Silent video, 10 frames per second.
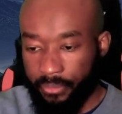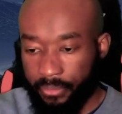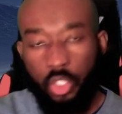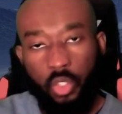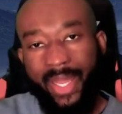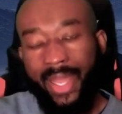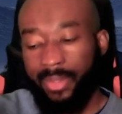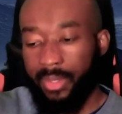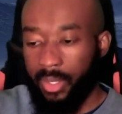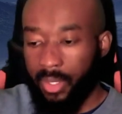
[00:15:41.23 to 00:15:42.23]
so that
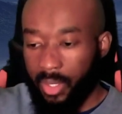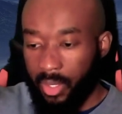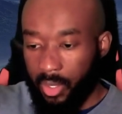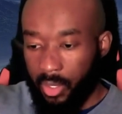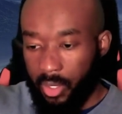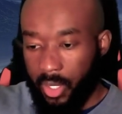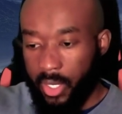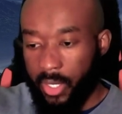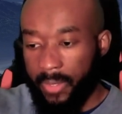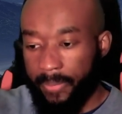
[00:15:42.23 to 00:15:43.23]

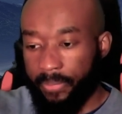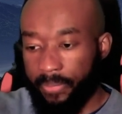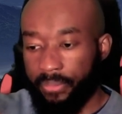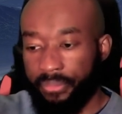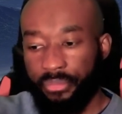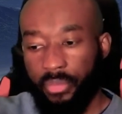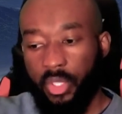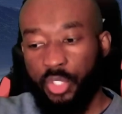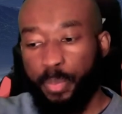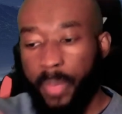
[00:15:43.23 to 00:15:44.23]

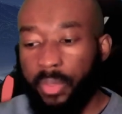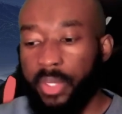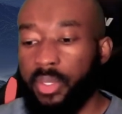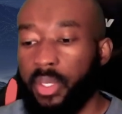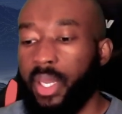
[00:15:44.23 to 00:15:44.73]
the spirit